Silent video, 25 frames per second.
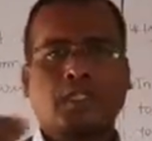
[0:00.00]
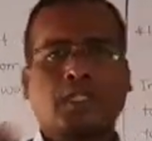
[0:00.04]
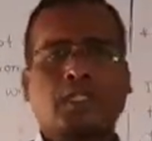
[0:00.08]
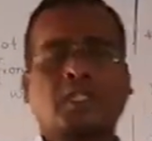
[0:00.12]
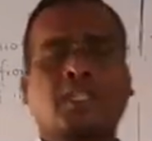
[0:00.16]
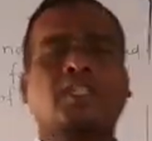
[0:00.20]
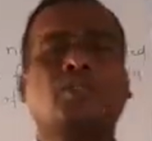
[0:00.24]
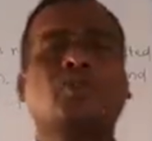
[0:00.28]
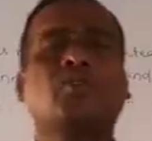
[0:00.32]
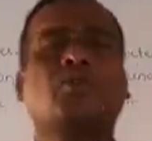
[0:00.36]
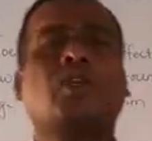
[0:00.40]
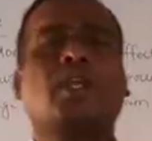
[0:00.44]

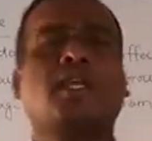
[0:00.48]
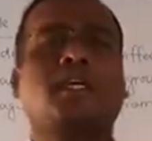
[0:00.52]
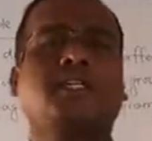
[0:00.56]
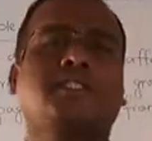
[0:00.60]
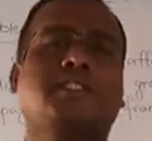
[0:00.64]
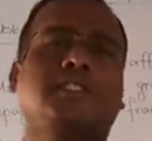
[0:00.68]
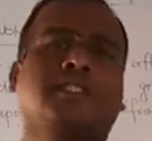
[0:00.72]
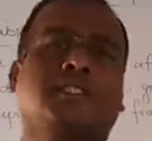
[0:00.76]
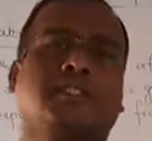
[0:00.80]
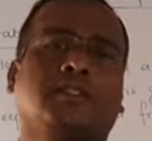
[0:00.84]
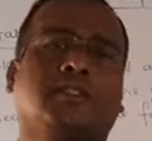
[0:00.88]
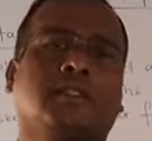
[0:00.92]

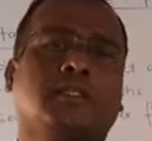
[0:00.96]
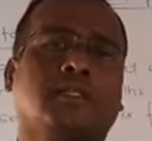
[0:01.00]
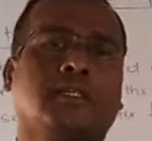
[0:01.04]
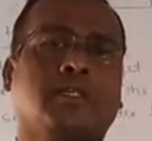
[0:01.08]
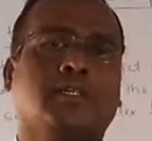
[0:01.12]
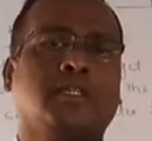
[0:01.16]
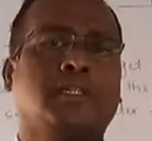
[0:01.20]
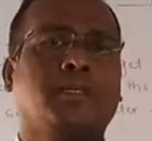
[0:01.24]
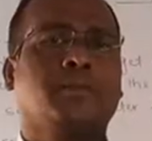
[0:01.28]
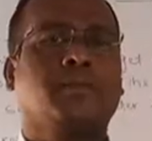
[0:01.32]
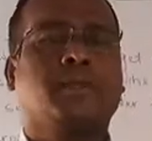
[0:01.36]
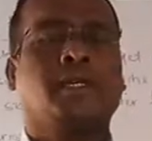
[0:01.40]
utilizing
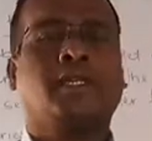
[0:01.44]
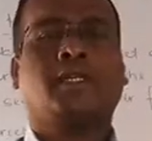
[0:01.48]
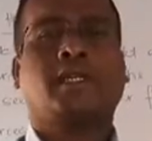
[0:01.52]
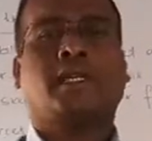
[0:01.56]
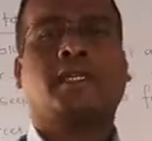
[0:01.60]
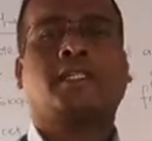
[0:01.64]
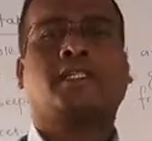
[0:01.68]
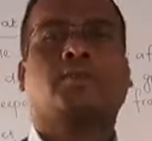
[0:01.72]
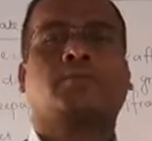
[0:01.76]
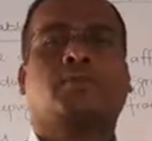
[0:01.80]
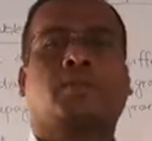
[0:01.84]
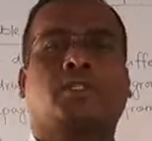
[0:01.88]
remain
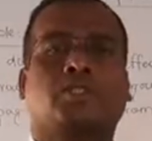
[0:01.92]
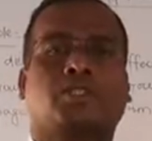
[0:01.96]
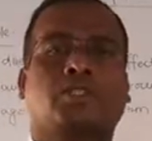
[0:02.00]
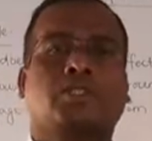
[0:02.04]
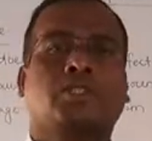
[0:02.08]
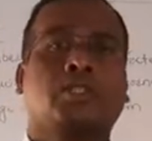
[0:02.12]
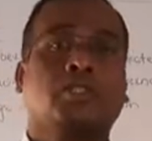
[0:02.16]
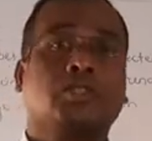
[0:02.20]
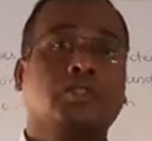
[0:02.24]
8 months.